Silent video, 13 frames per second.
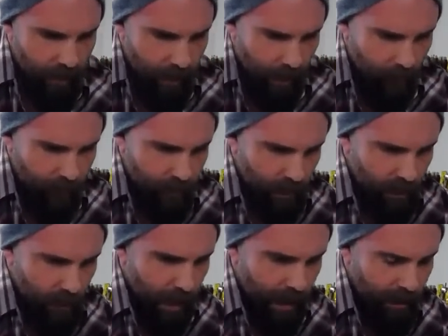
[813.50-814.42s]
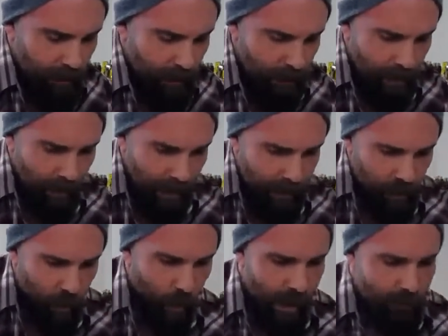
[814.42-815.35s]
I would suspect, maybe like
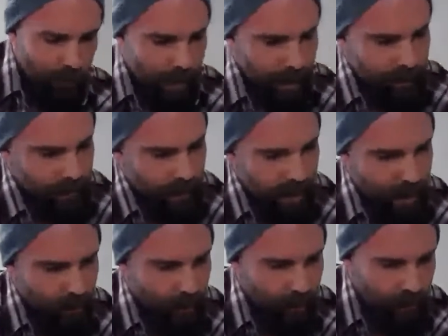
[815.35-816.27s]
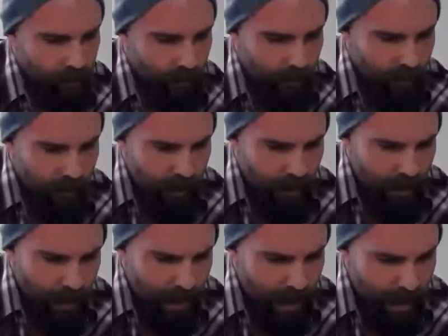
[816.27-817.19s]
20 minutes now.
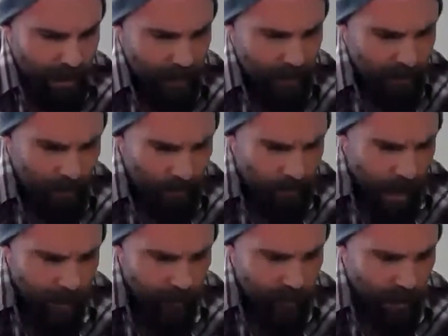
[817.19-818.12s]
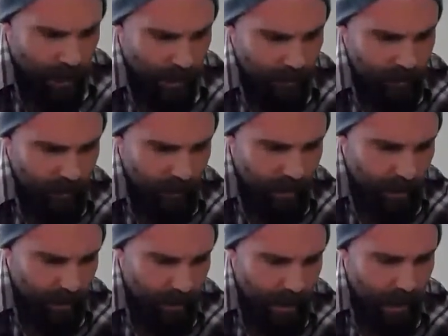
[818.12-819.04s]
And it's about as hot as it's going
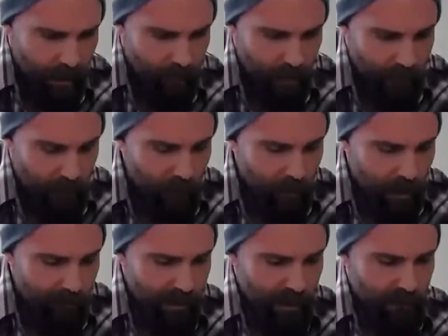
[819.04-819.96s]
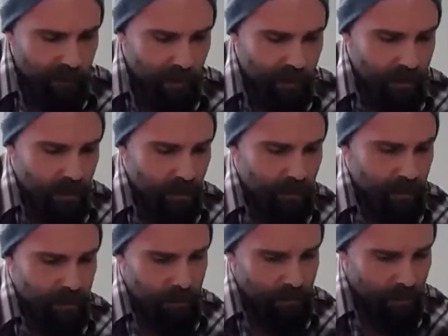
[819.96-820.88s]
to get. But if you leave this fileteuse,
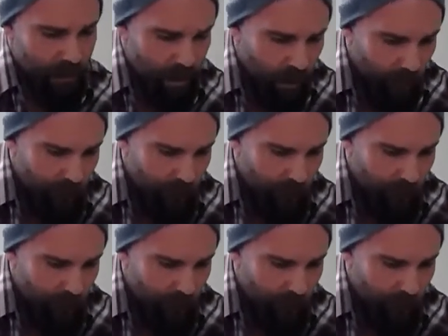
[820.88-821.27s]
you know,